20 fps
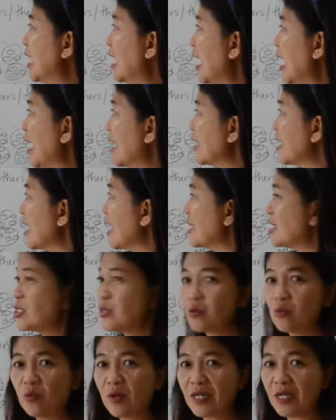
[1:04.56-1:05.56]
I ate
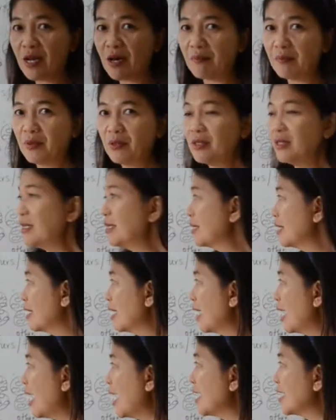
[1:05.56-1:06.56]
1 apple,
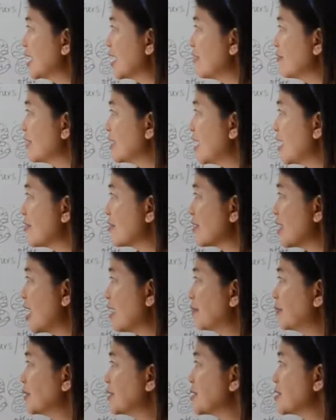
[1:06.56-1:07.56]
I gave another
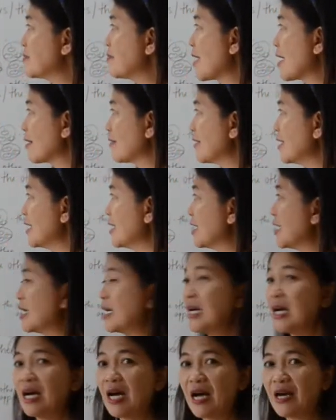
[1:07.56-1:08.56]
apple to Mary,
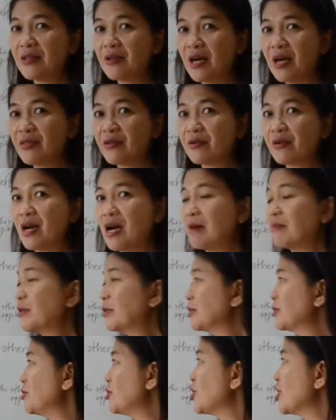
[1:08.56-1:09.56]
another apple
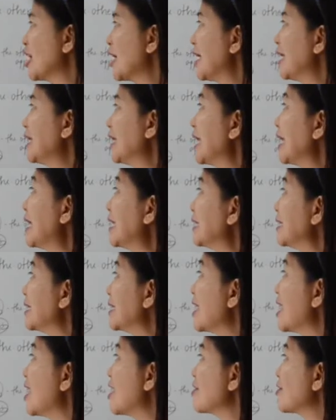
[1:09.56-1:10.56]
to Jan, and the
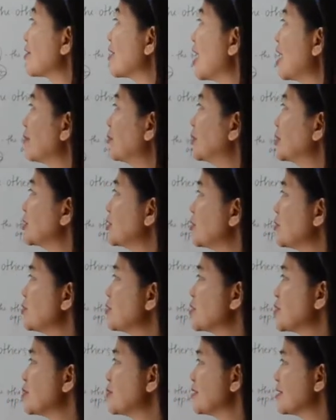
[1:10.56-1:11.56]
other apple to
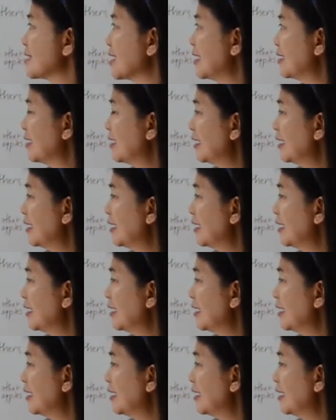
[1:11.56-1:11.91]
Susan.